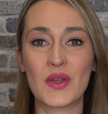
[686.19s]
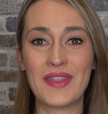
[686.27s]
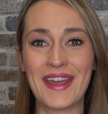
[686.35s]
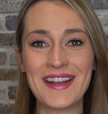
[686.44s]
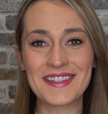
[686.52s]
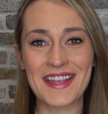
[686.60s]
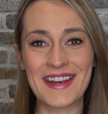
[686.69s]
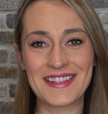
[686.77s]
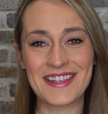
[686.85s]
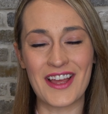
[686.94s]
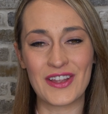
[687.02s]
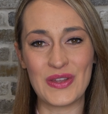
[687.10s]
then it's gonna
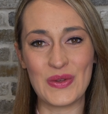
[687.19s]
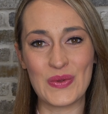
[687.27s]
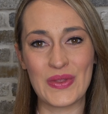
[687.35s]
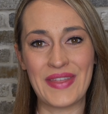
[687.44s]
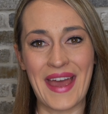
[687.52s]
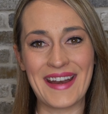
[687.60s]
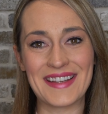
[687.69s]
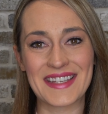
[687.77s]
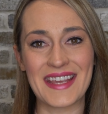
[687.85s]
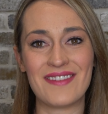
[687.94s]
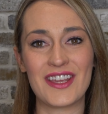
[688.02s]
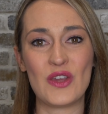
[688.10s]
tell you that it's
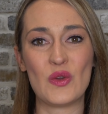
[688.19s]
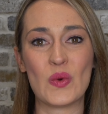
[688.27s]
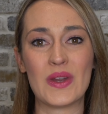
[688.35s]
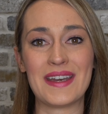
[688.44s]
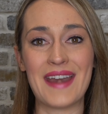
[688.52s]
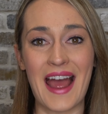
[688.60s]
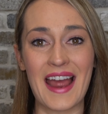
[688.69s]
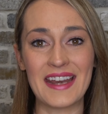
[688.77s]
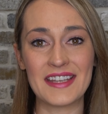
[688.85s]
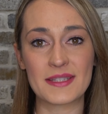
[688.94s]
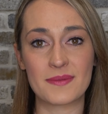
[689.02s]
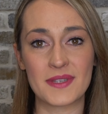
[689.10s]
giving you 9
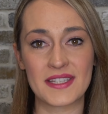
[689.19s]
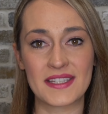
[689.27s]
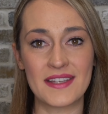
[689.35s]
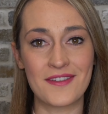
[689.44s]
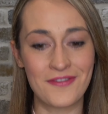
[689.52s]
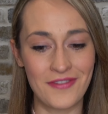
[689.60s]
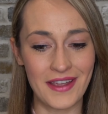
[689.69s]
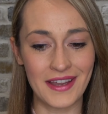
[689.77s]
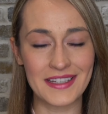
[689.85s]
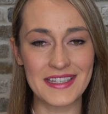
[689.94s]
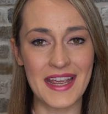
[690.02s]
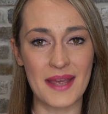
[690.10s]

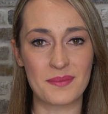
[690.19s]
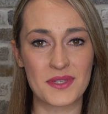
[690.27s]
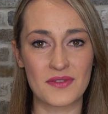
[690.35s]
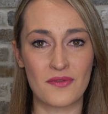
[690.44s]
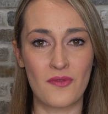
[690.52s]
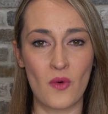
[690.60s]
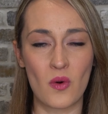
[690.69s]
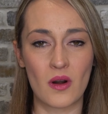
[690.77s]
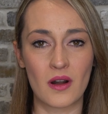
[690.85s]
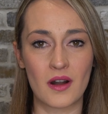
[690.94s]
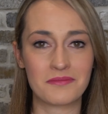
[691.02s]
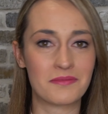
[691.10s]
specific tips
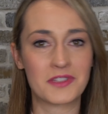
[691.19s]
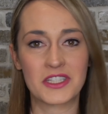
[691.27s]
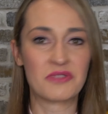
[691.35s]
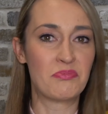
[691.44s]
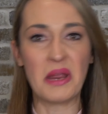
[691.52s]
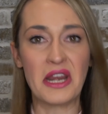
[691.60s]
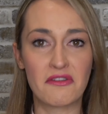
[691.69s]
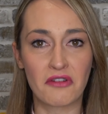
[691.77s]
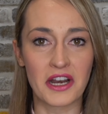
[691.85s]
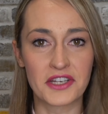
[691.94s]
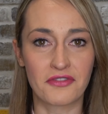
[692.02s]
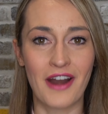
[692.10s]
for speedy
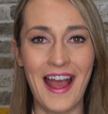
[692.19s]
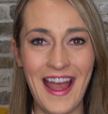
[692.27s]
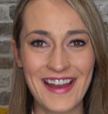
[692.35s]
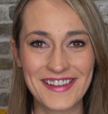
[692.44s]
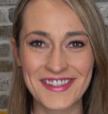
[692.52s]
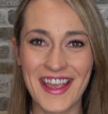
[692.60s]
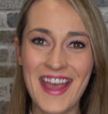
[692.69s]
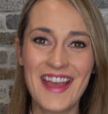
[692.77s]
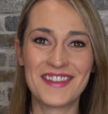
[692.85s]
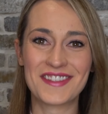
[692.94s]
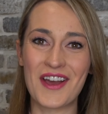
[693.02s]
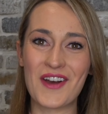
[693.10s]
French fries.
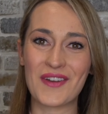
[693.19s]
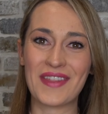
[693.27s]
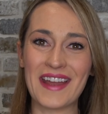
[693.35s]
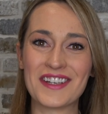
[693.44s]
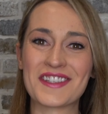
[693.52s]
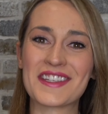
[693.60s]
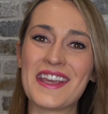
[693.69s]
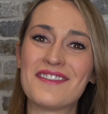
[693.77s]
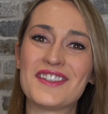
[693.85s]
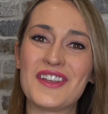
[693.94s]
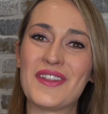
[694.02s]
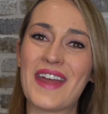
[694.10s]
So that just
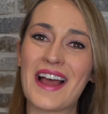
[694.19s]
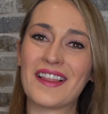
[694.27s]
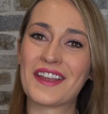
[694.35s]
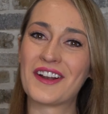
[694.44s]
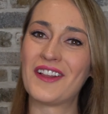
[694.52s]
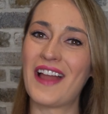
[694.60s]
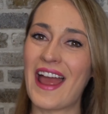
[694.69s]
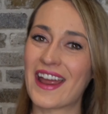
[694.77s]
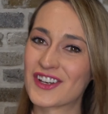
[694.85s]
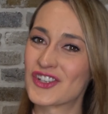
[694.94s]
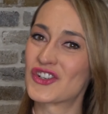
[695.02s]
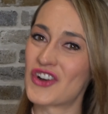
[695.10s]
gives you that little
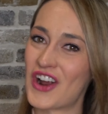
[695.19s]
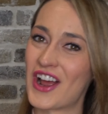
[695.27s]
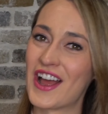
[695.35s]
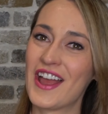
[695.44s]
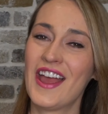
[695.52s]
extra